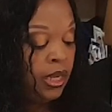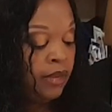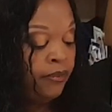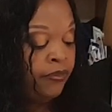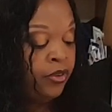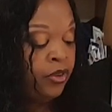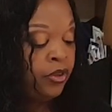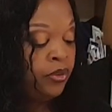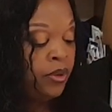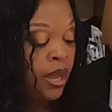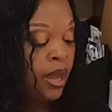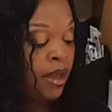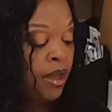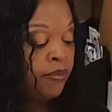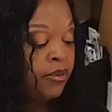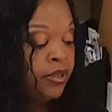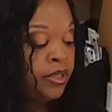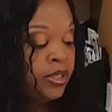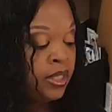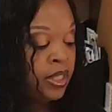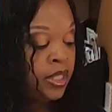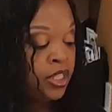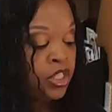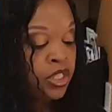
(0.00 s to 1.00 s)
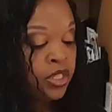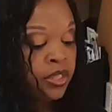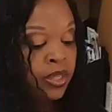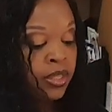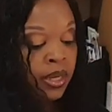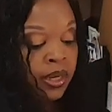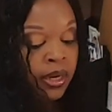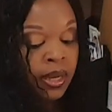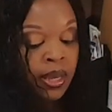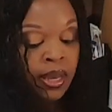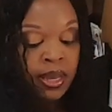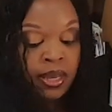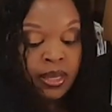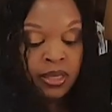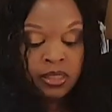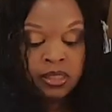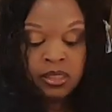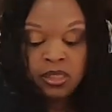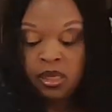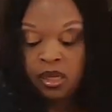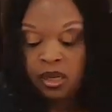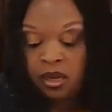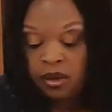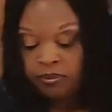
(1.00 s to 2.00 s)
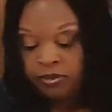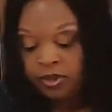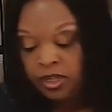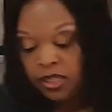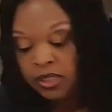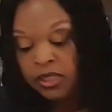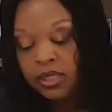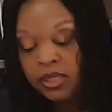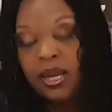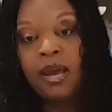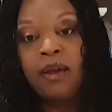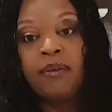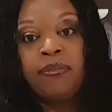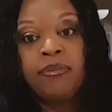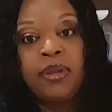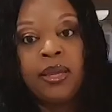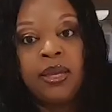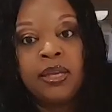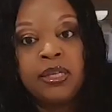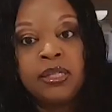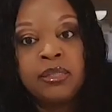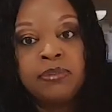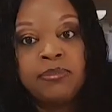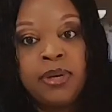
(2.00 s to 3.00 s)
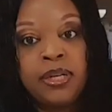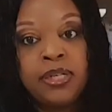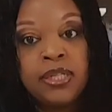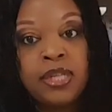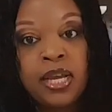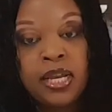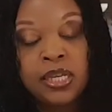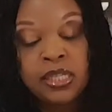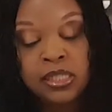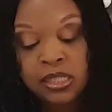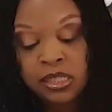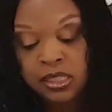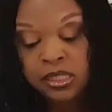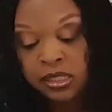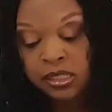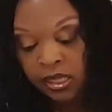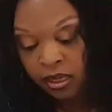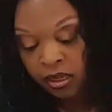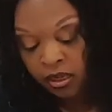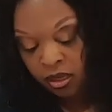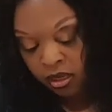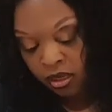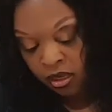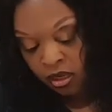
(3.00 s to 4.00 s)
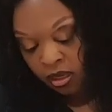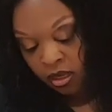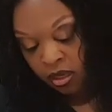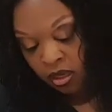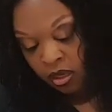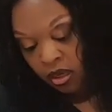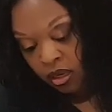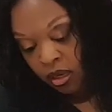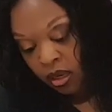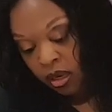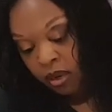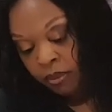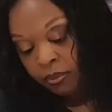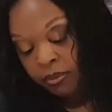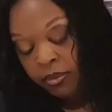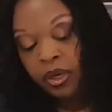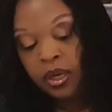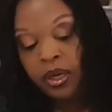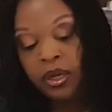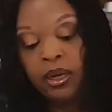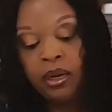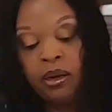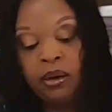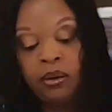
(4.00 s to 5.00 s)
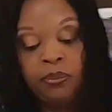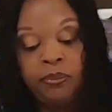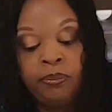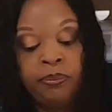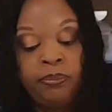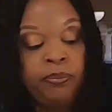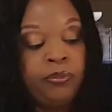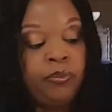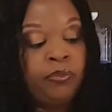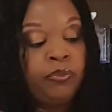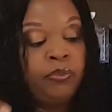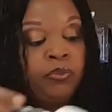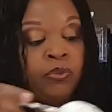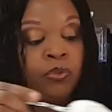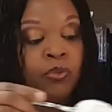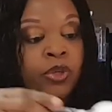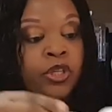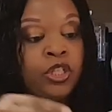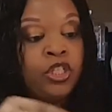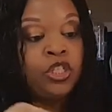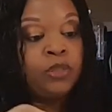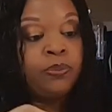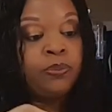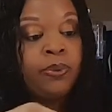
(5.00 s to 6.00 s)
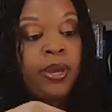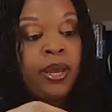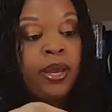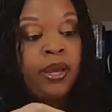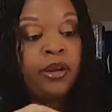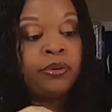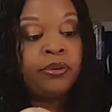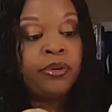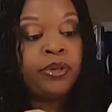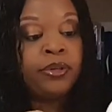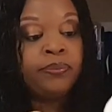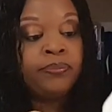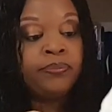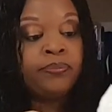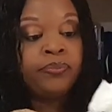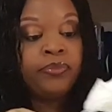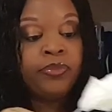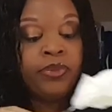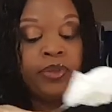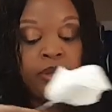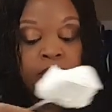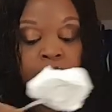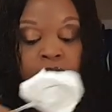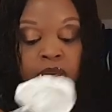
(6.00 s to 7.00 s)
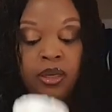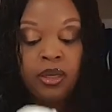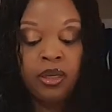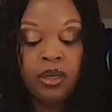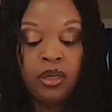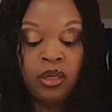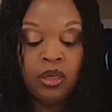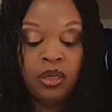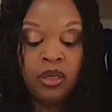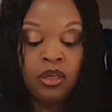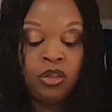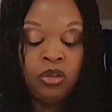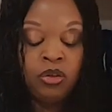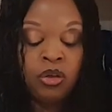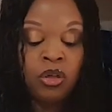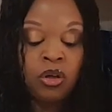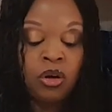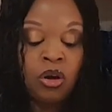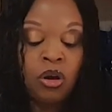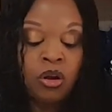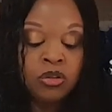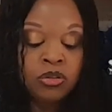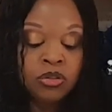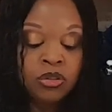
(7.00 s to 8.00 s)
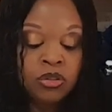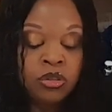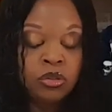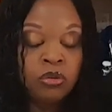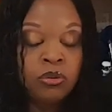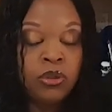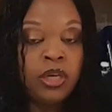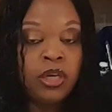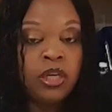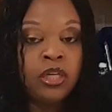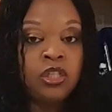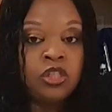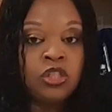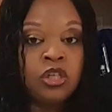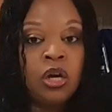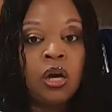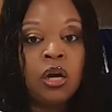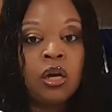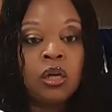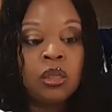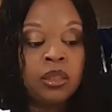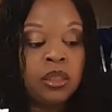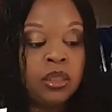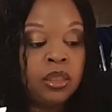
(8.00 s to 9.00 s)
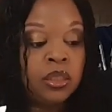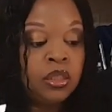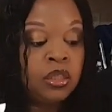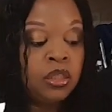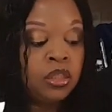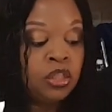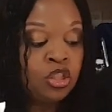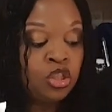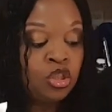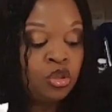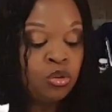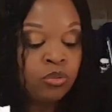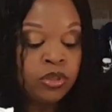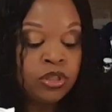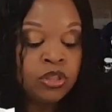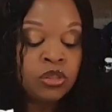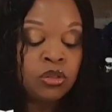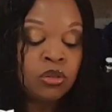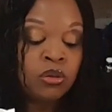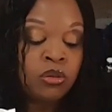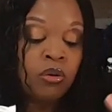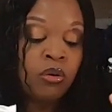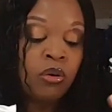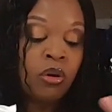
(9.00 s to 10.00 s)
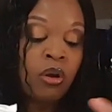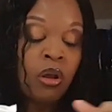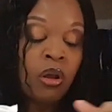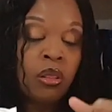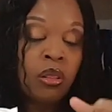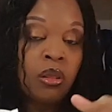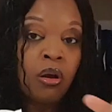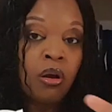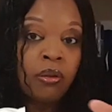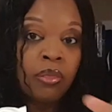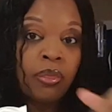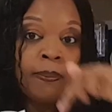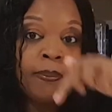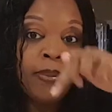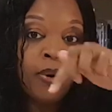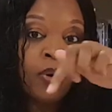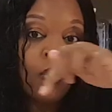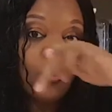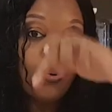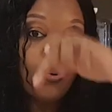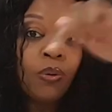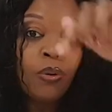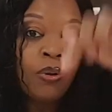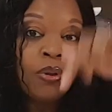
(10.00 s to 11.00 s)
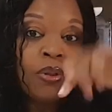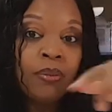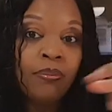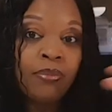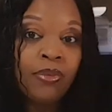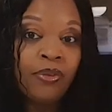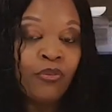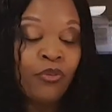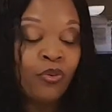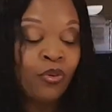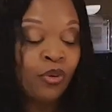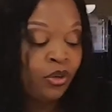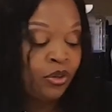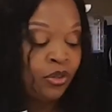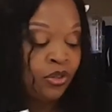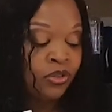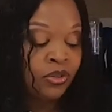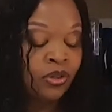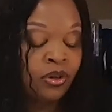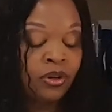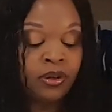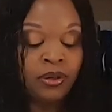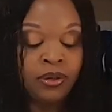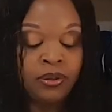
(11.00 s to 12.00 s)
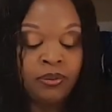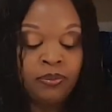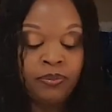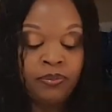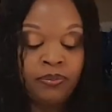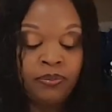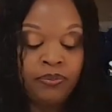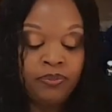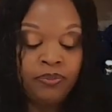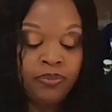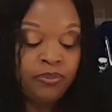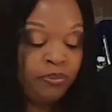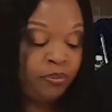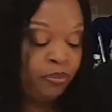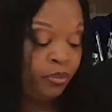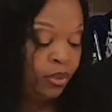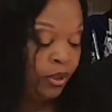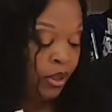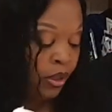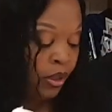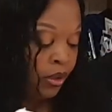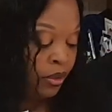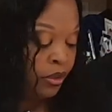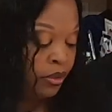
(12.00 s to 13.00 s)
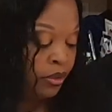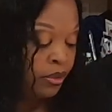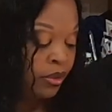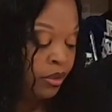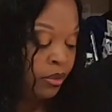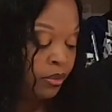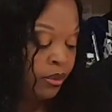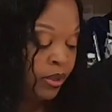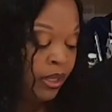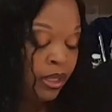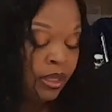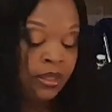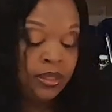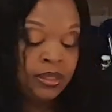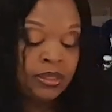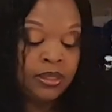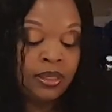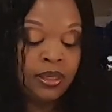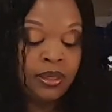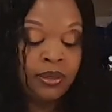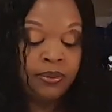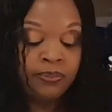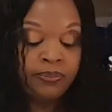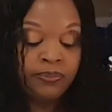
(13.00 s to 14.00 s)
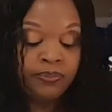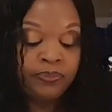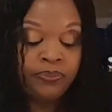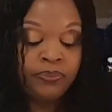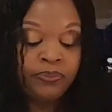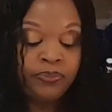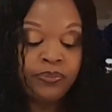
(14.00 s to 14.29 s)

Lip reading: If you have a dish that doesn't have like, because mine has this like cut out ridged pattern, You could also do a chocolate drizzle along the bowl before you start putting all your ingredients in.